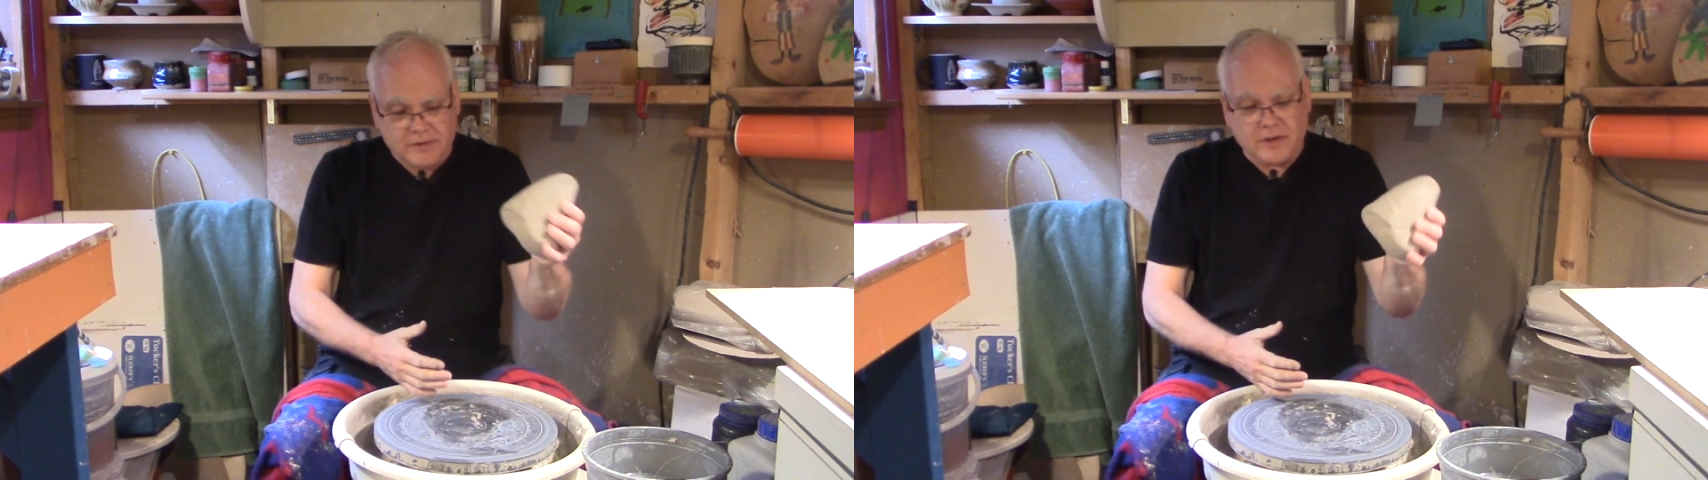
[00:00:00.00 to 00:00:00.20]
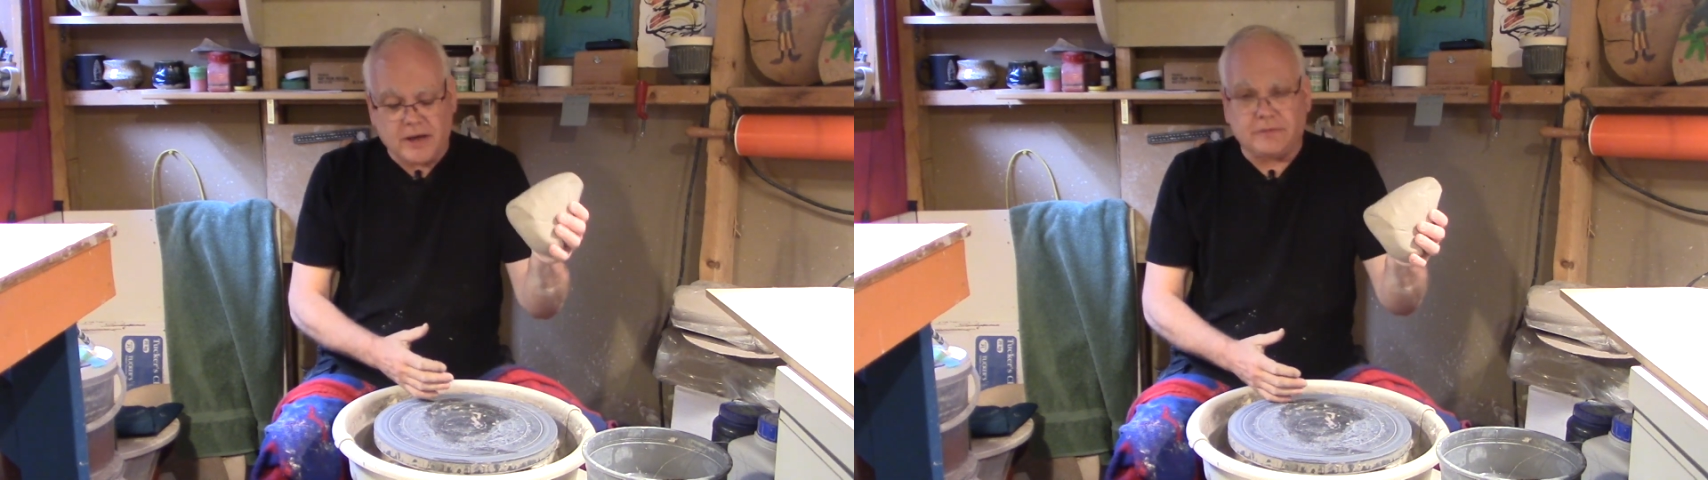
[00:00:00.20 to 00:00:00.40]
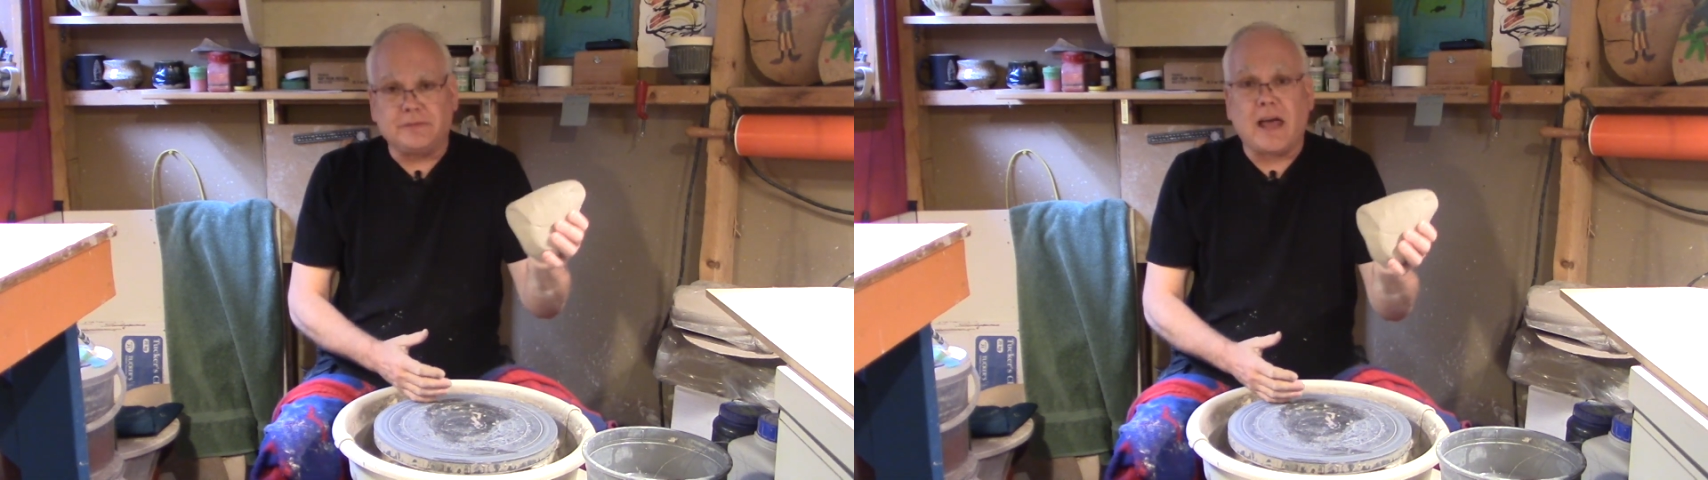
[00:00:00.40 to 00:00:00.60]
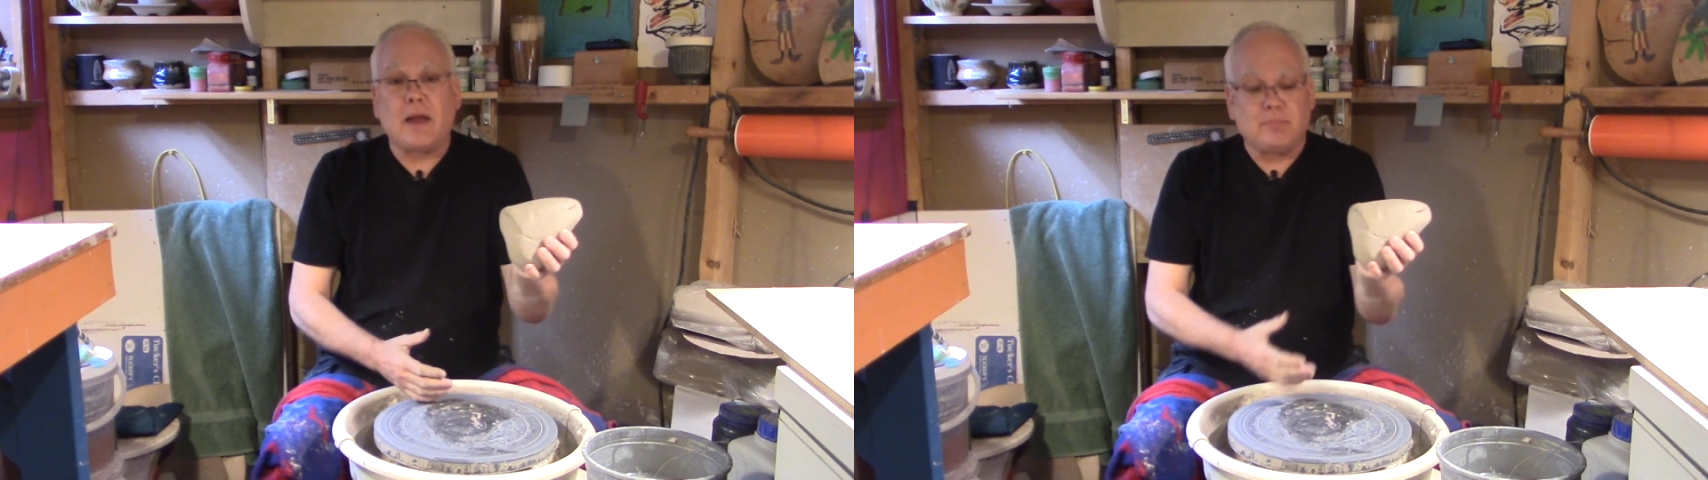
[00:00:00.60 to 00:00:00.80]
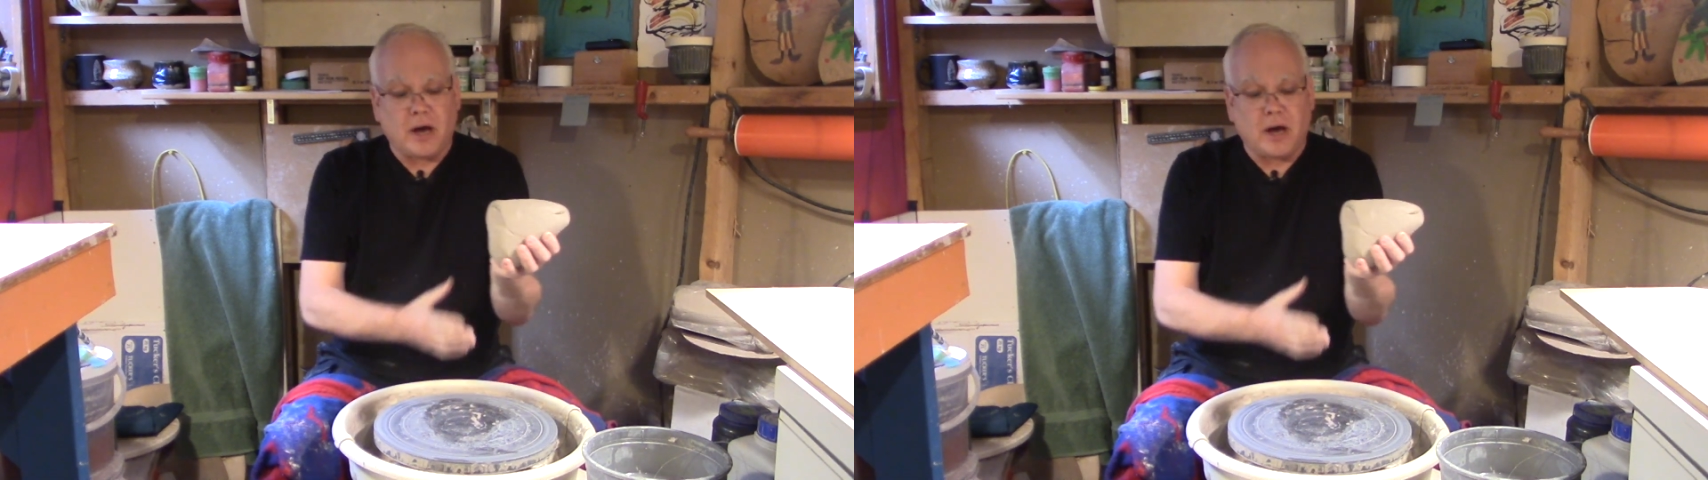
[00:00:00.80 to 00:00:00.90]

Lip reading: I've got a flat